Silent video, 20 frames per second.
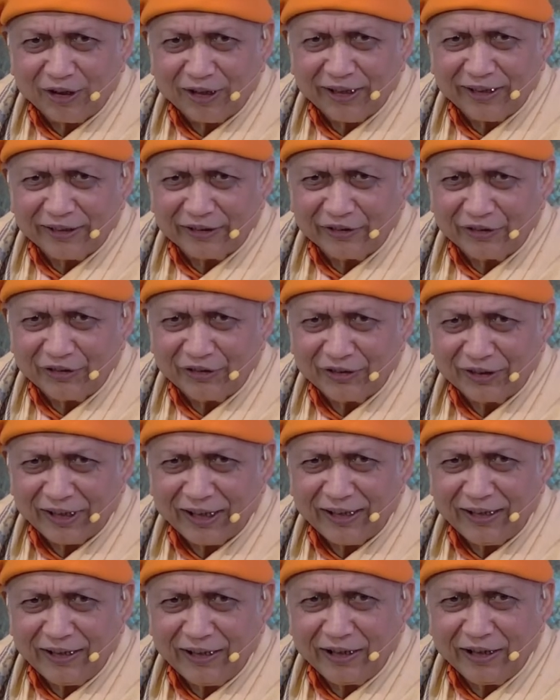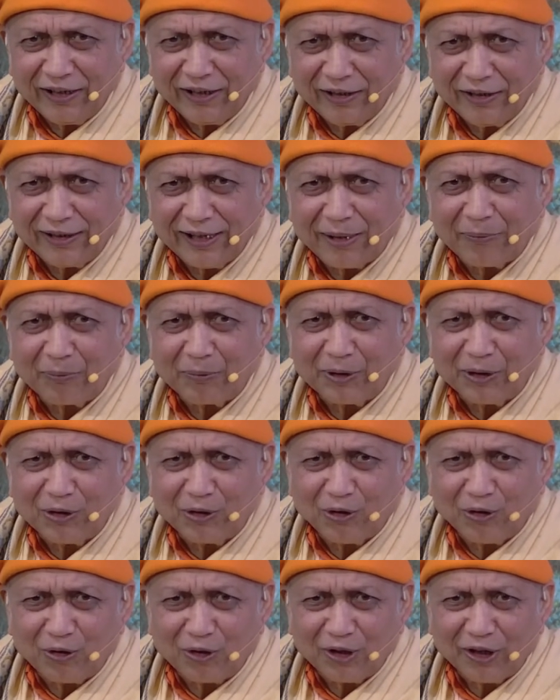orange, and there is
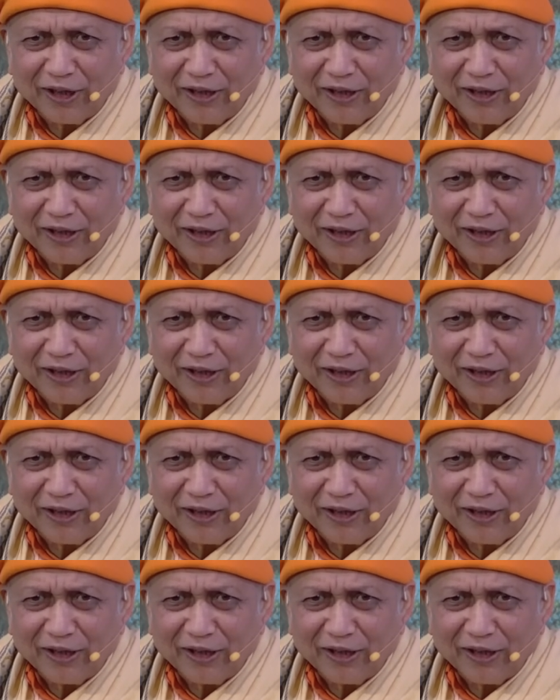apple.